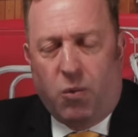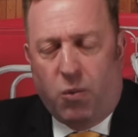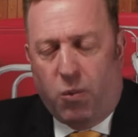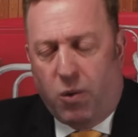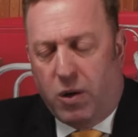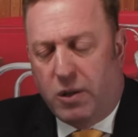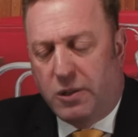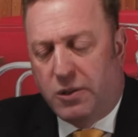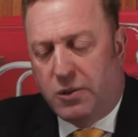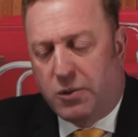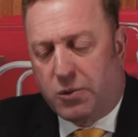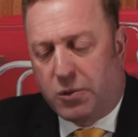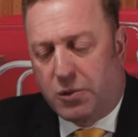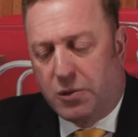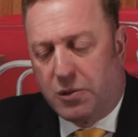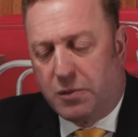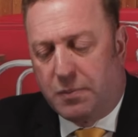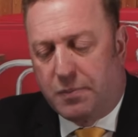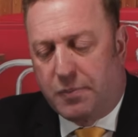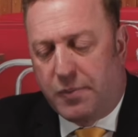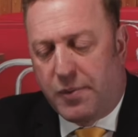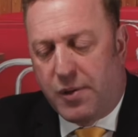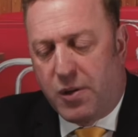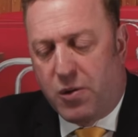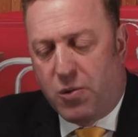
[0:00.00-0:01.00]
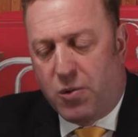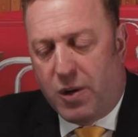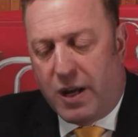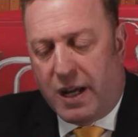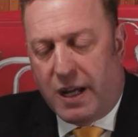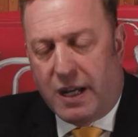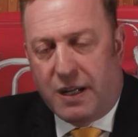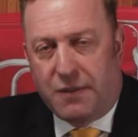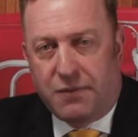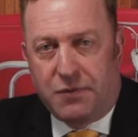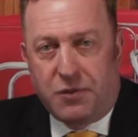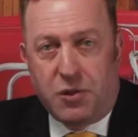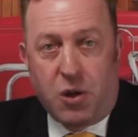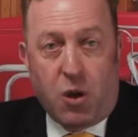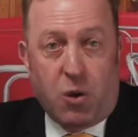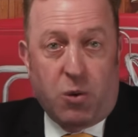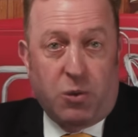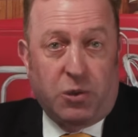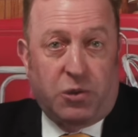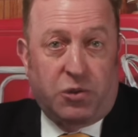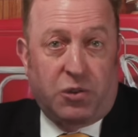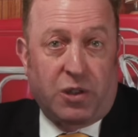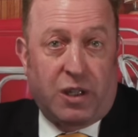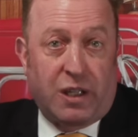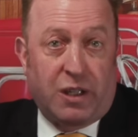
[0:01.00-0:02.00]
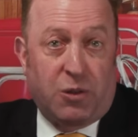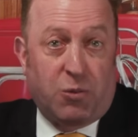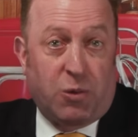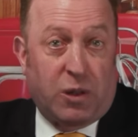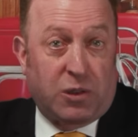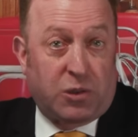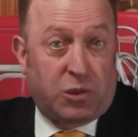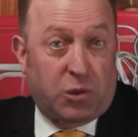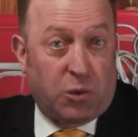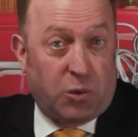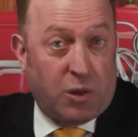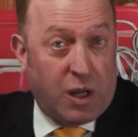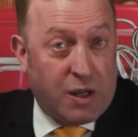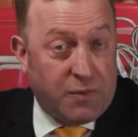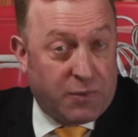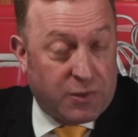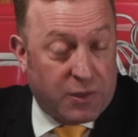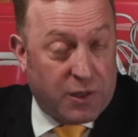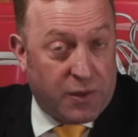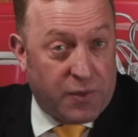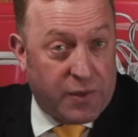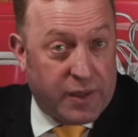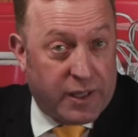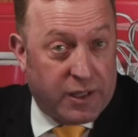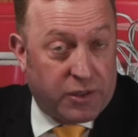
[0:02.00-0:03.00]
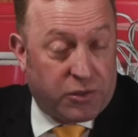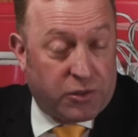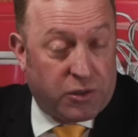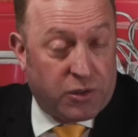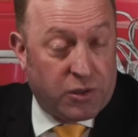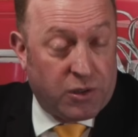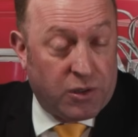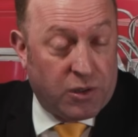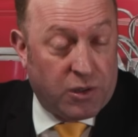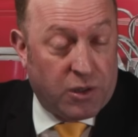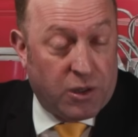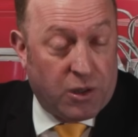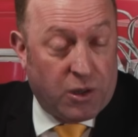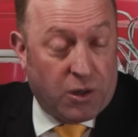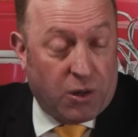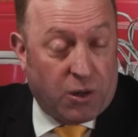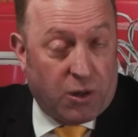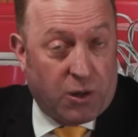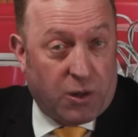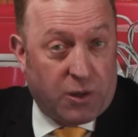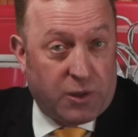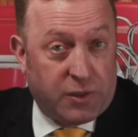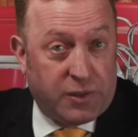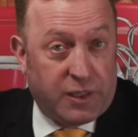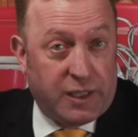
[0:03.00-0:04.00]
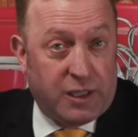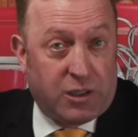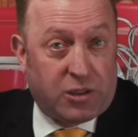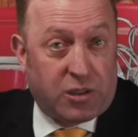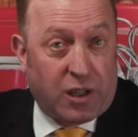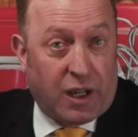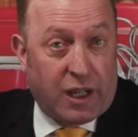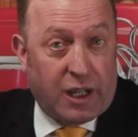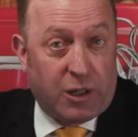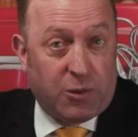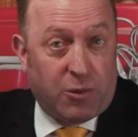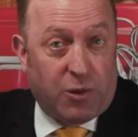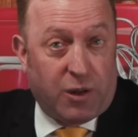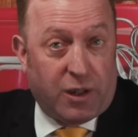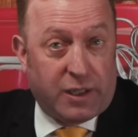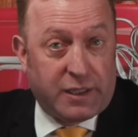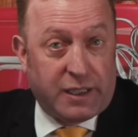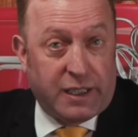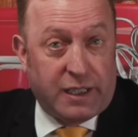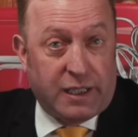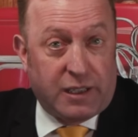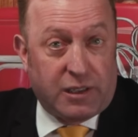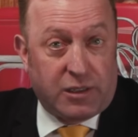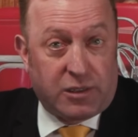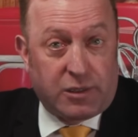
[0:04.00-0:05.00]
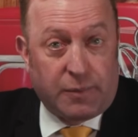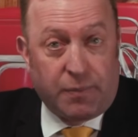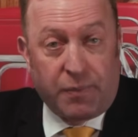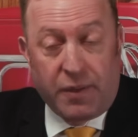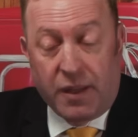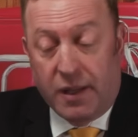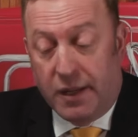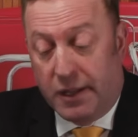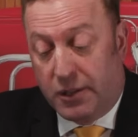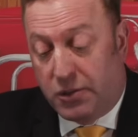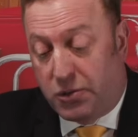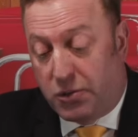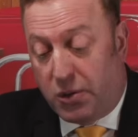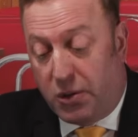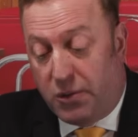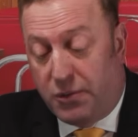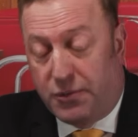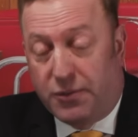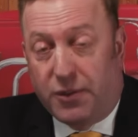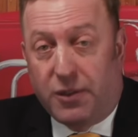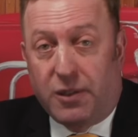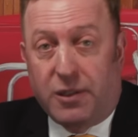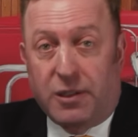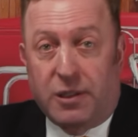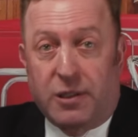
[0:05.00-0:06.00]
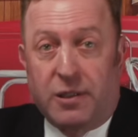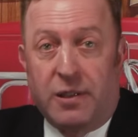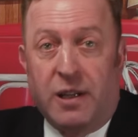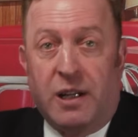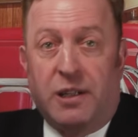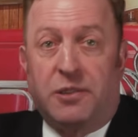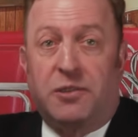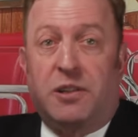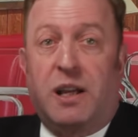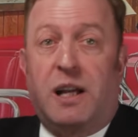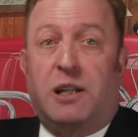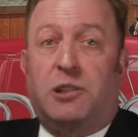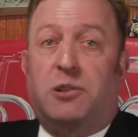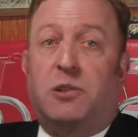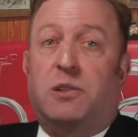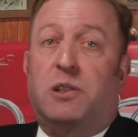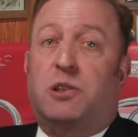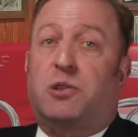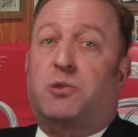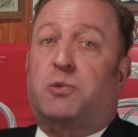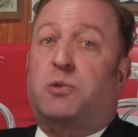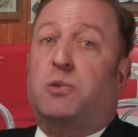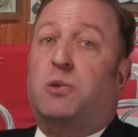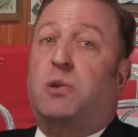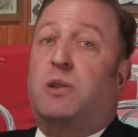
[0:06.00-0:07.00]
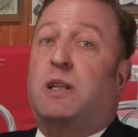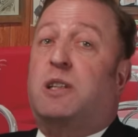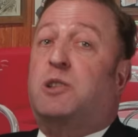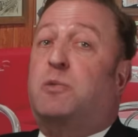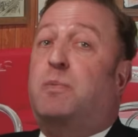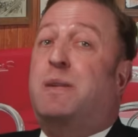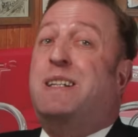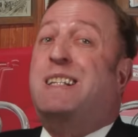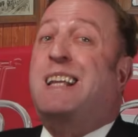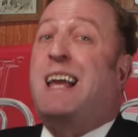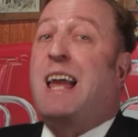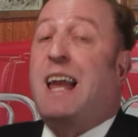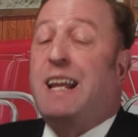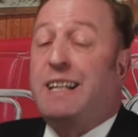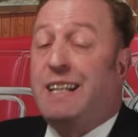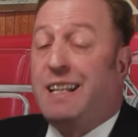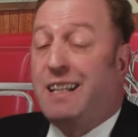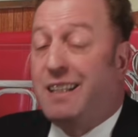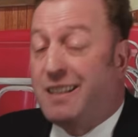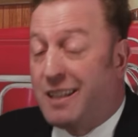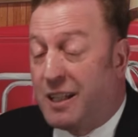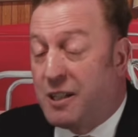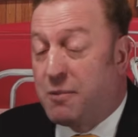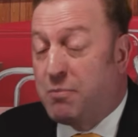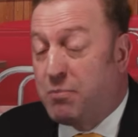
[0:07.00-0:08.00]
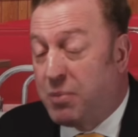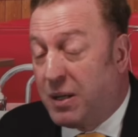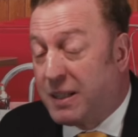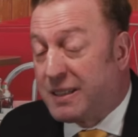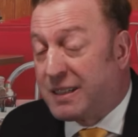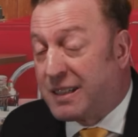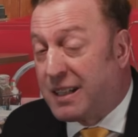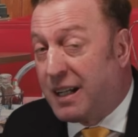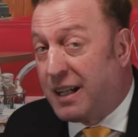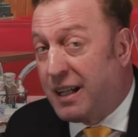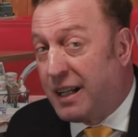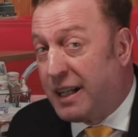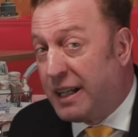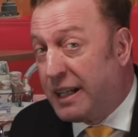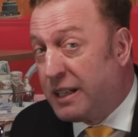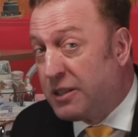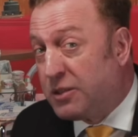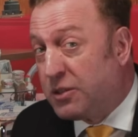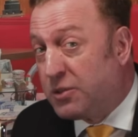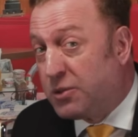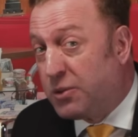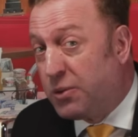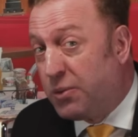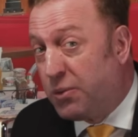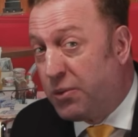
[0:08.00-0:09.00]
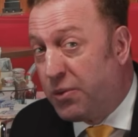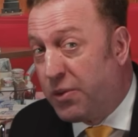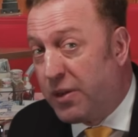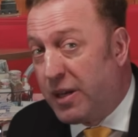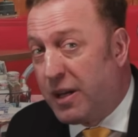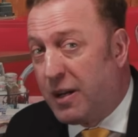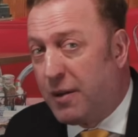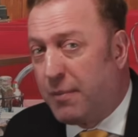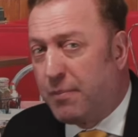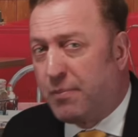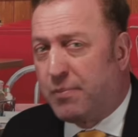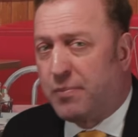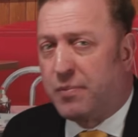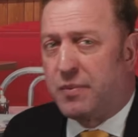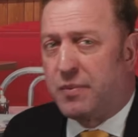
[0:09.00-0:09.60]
One group who have no say whatsoever in this are the Taiwanese. So far, nationalist rule has been anything but kind to them.